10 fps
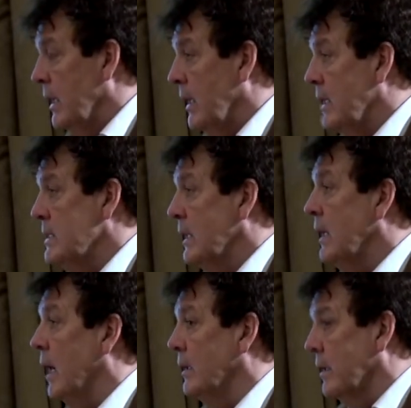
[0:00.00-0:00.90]
It's an
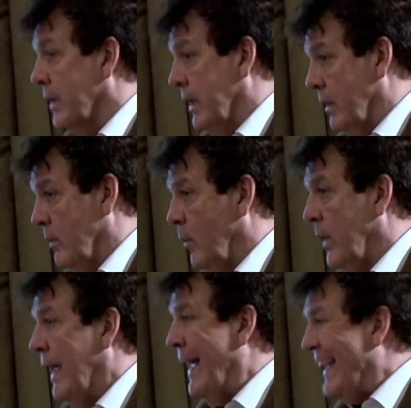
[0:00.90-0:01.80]
anarchy. We
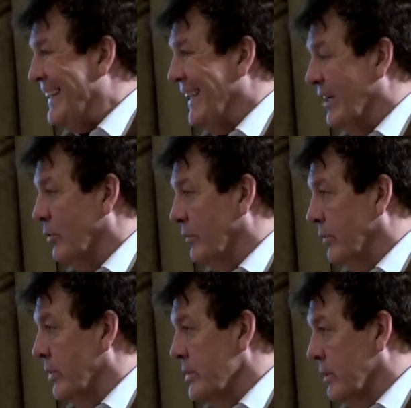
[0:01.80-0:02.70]
are heading
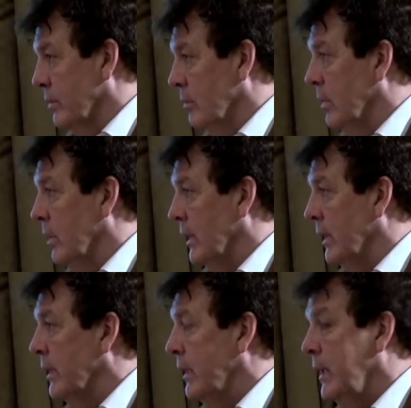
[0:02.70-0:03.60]
towards global
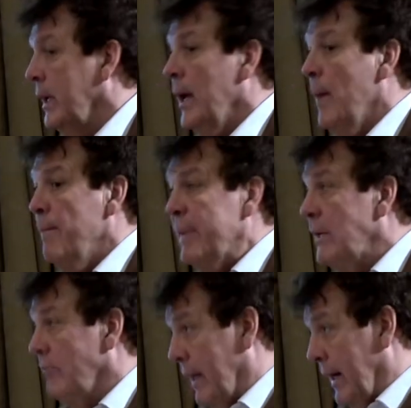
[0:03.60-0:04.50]
anarchy.
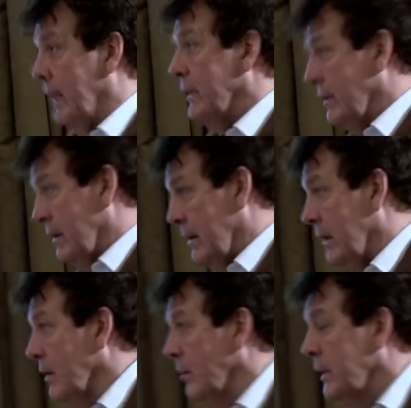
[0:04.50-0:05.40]
Meanwhile, and this is a
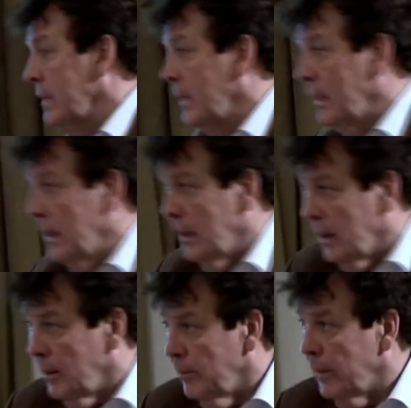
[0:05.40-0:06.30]
little bit
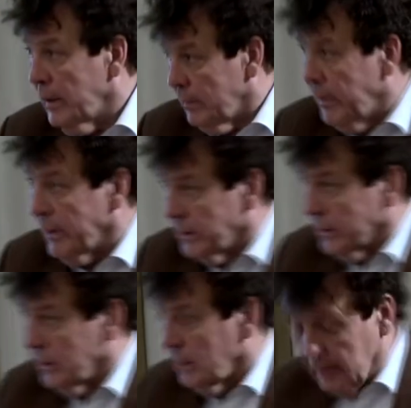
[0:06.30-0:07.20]
my
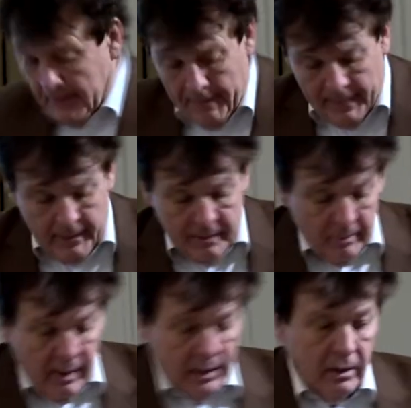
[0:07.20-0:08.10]
critical
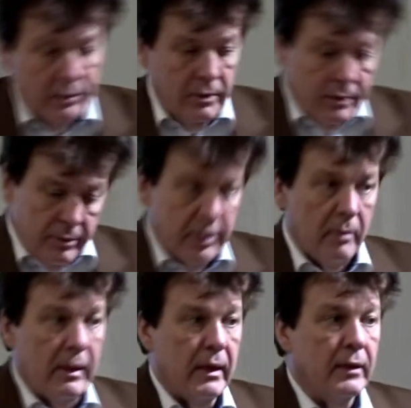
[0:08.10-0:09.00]
remark on your
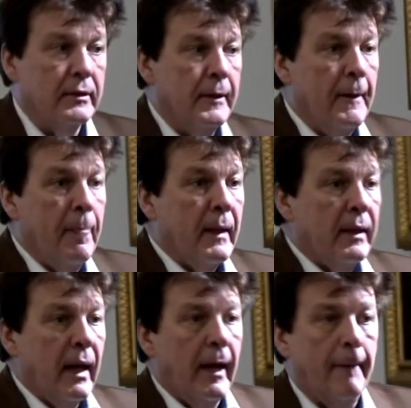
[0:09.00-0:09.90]
remarks,
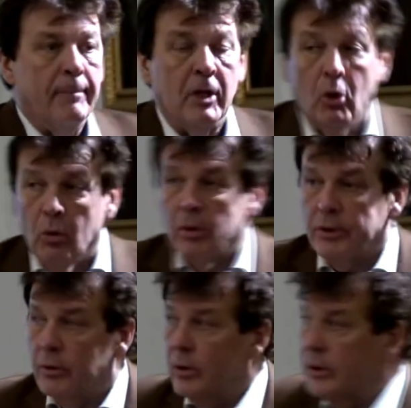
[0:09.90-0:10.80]
the
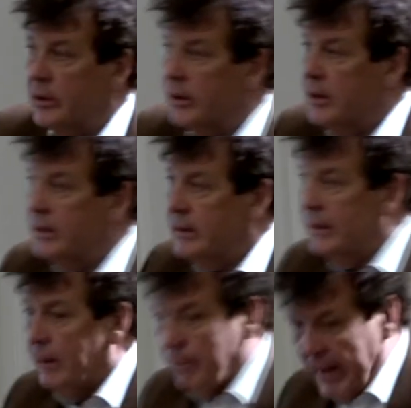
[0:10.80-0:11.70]
old order is
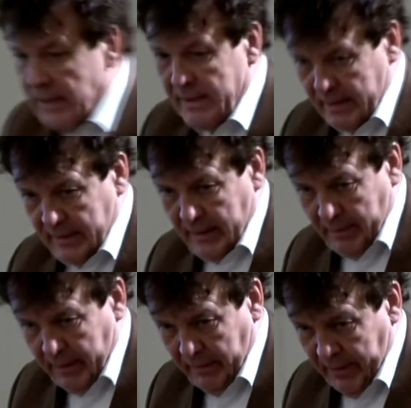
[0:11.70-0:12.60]
still present in
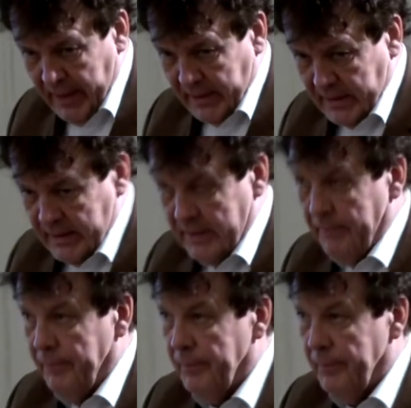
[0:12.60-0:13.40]
many ways.